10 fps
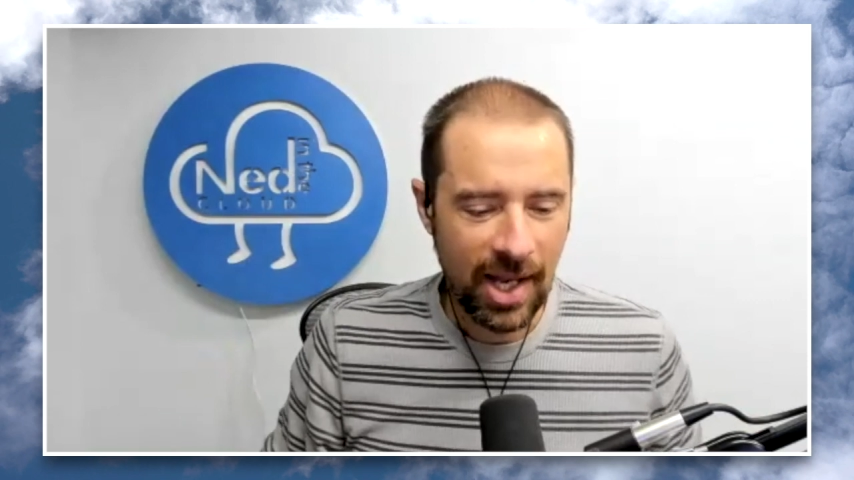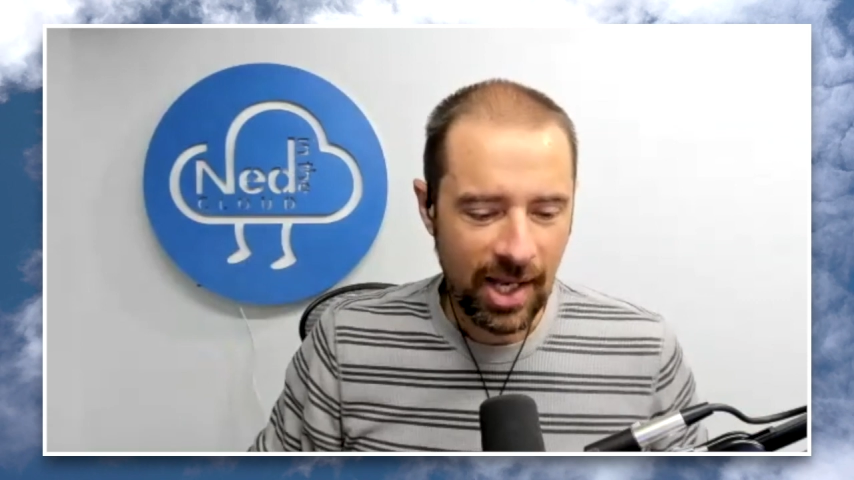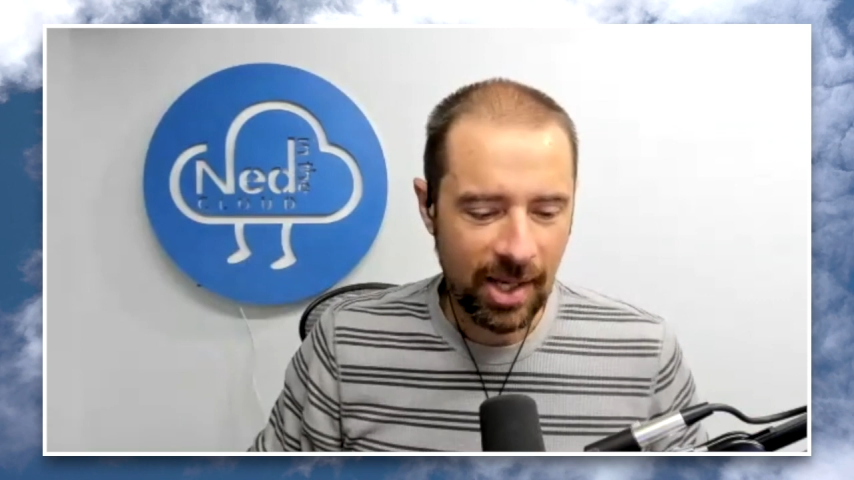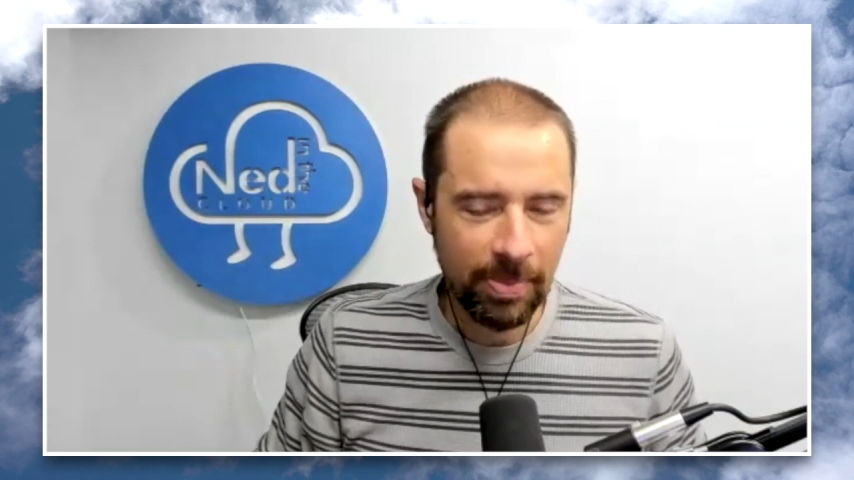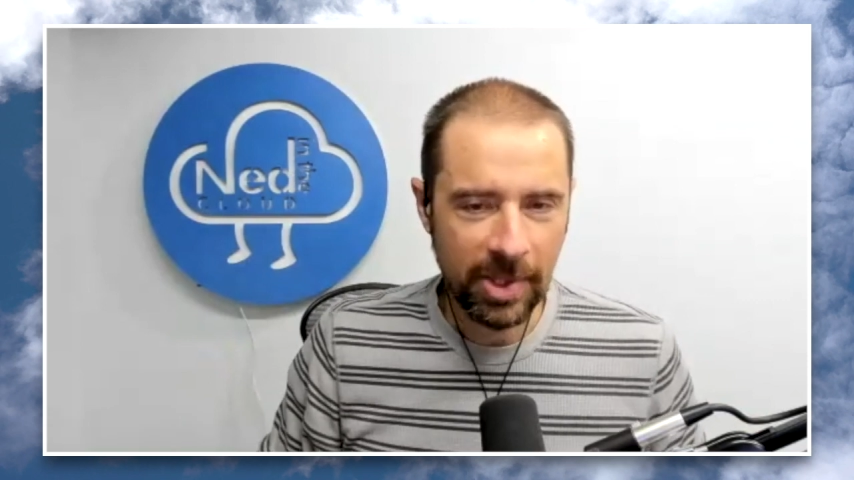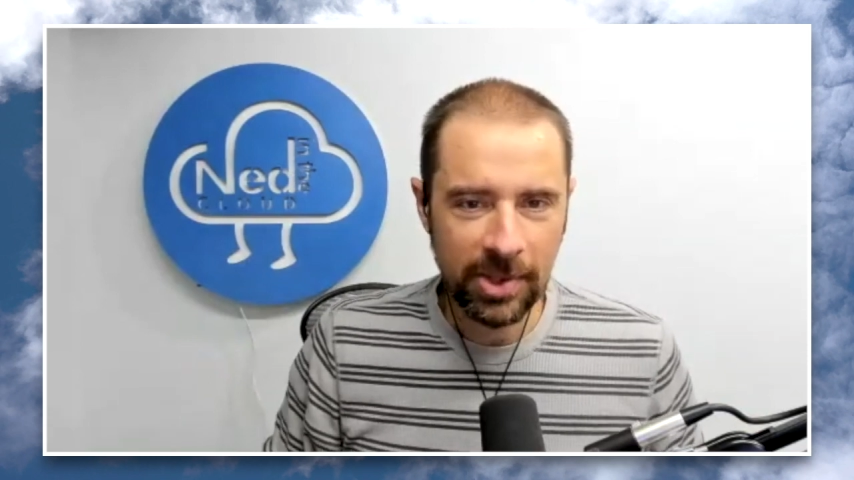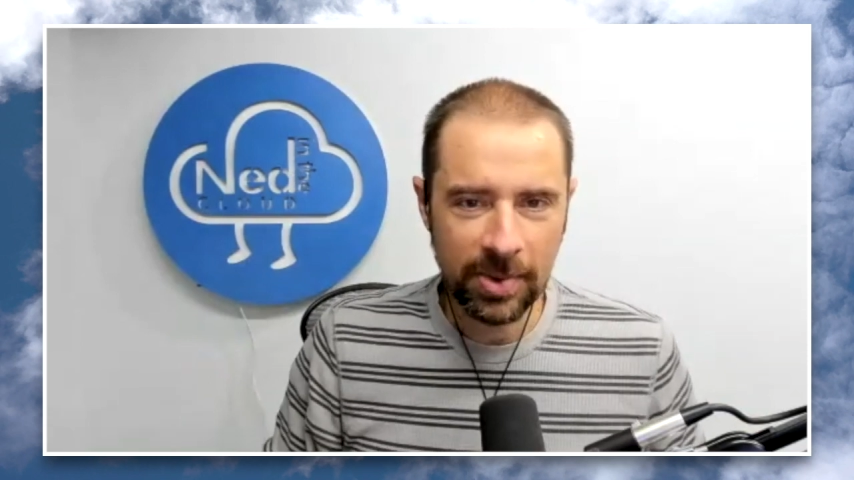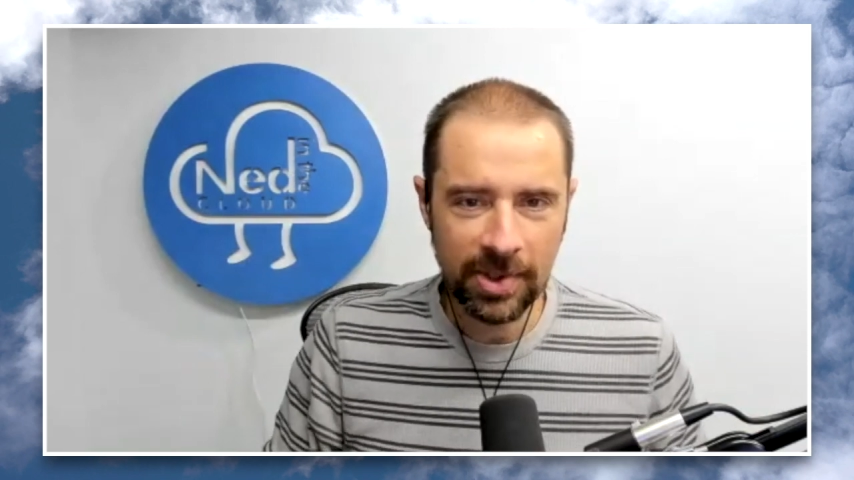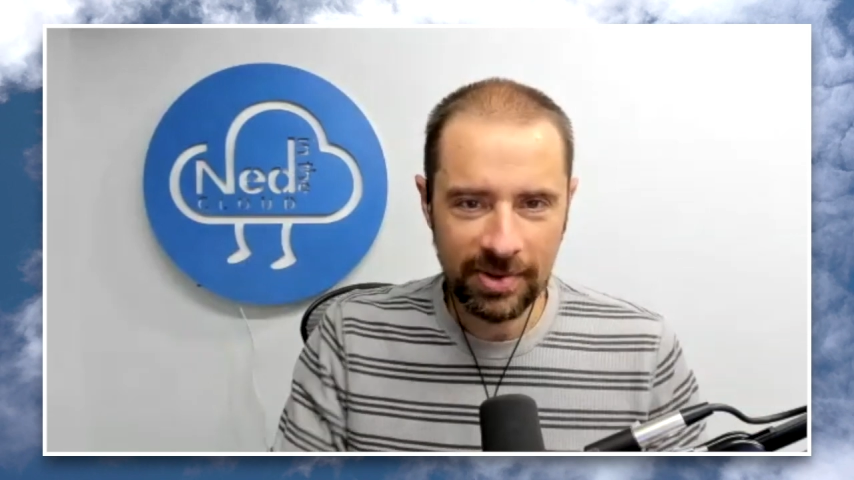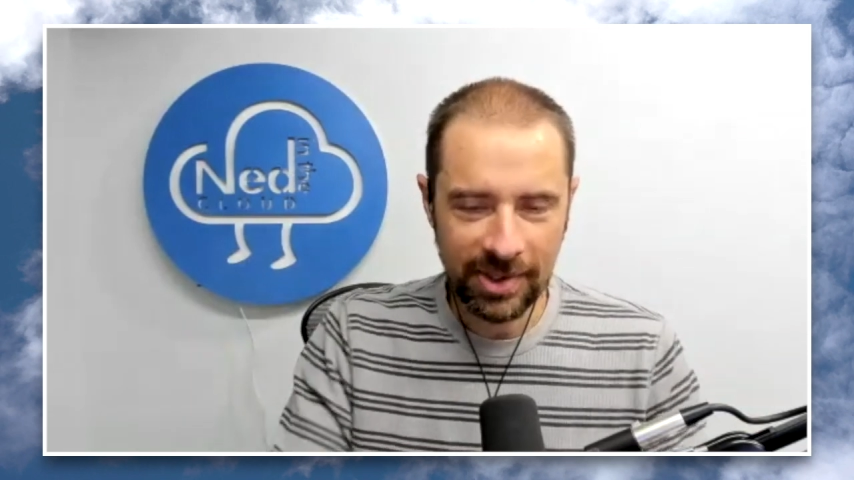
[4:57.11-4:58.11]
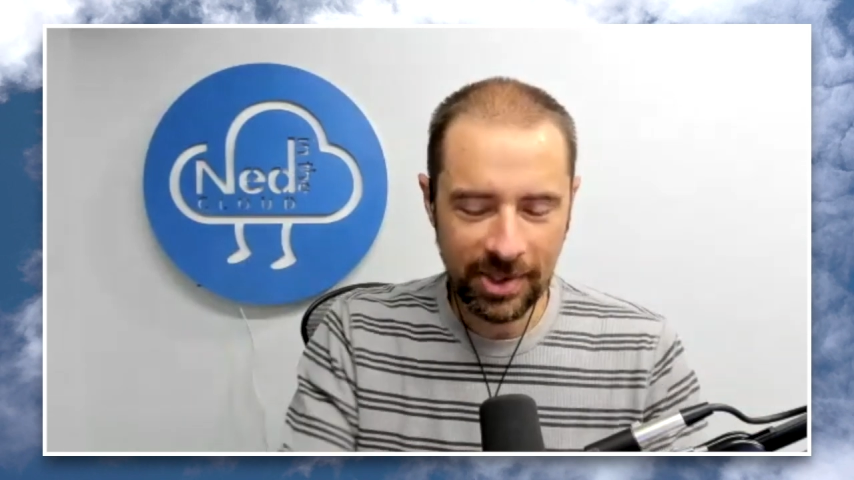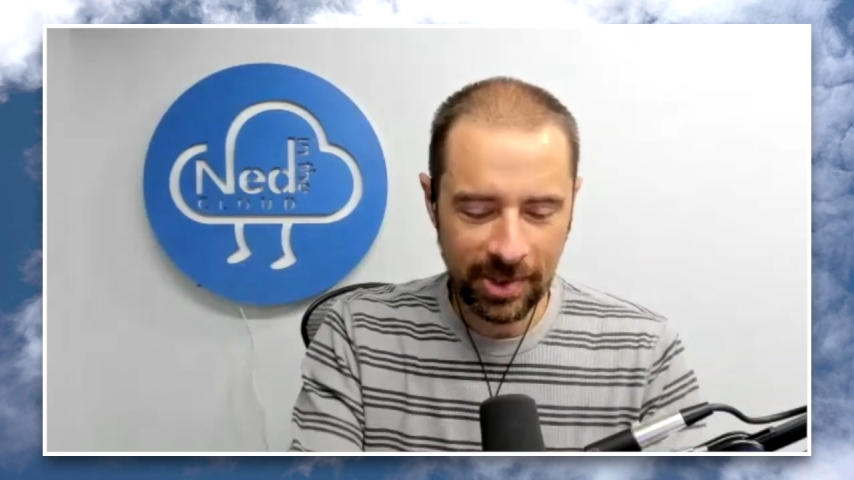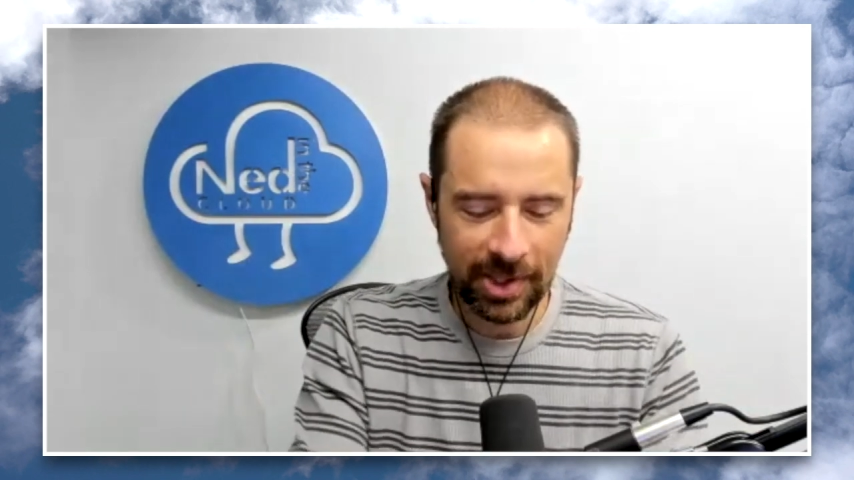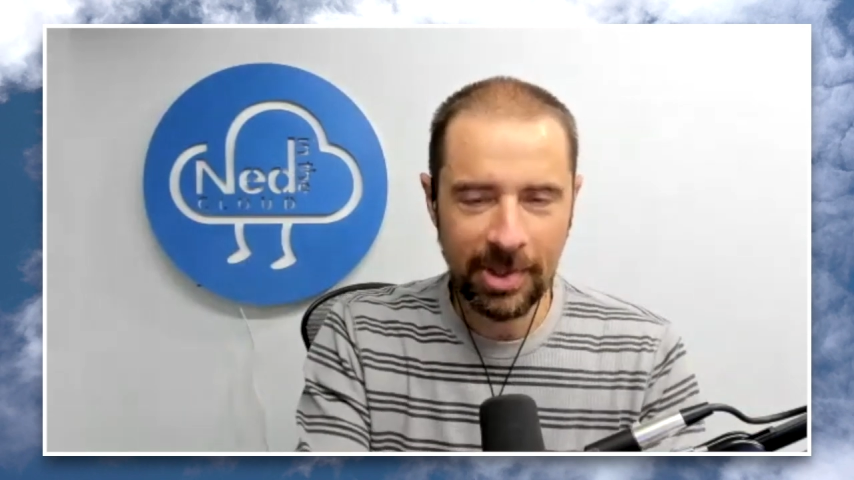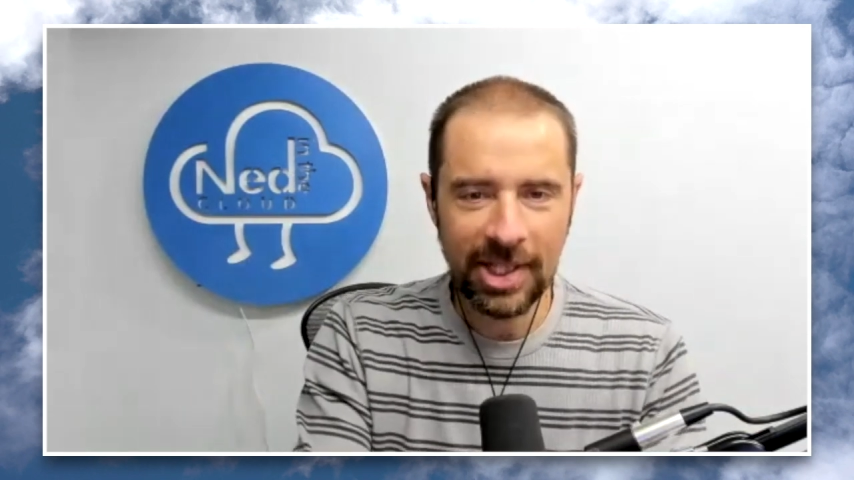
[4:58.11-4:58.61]
Uh, but you were you were
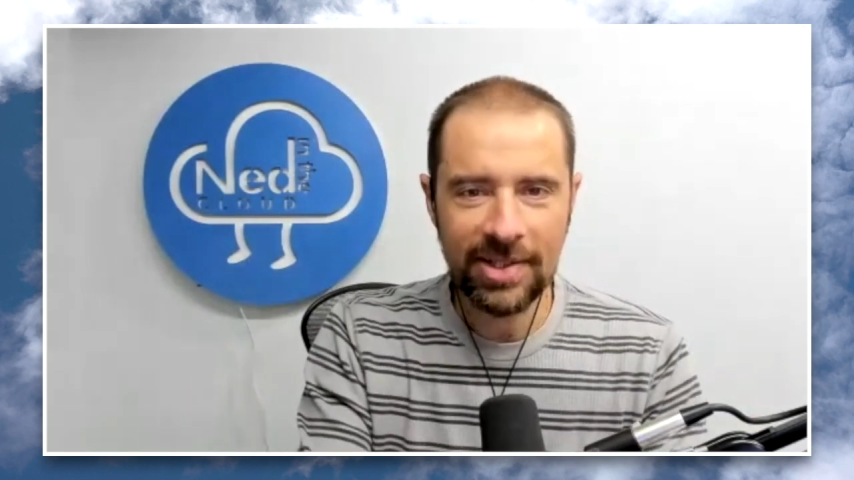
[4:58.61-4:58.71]
limited